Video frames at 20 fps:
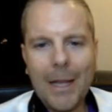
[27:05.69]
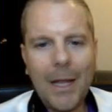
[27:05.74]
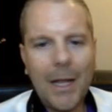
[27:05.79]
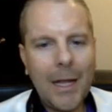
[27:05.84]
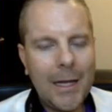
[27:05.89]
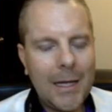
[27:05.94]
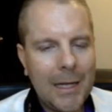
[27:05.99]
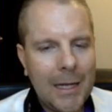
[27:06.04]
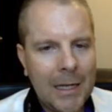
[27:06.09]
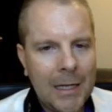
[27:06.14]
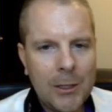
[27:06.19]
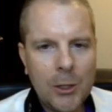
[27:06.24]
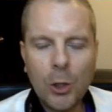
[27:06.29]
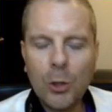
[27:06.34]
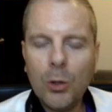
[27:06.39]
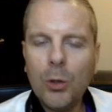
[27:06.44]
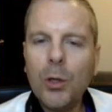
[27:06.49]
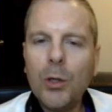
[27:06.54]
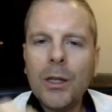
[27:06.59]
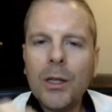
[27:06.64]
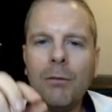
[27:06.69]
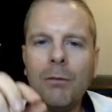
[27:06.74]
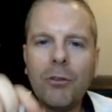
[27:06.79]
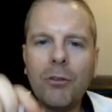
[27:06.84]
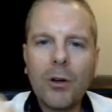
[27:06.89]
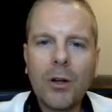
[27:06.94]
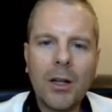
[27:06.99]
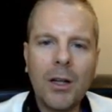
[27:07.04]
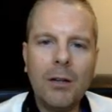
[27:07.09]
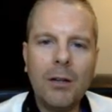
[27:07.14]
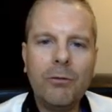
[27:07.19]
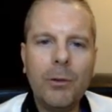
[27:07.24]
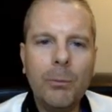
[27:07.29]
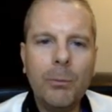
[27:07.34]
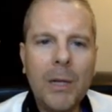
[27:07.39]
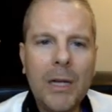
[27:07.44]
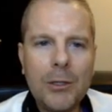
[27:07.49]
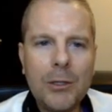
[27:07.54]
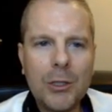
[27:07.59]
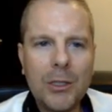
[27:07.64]
Again, you're looking for
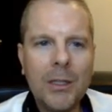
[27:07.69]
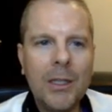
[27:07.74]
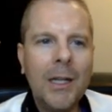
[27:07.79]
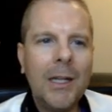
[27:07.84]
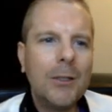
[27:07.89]
confirmation.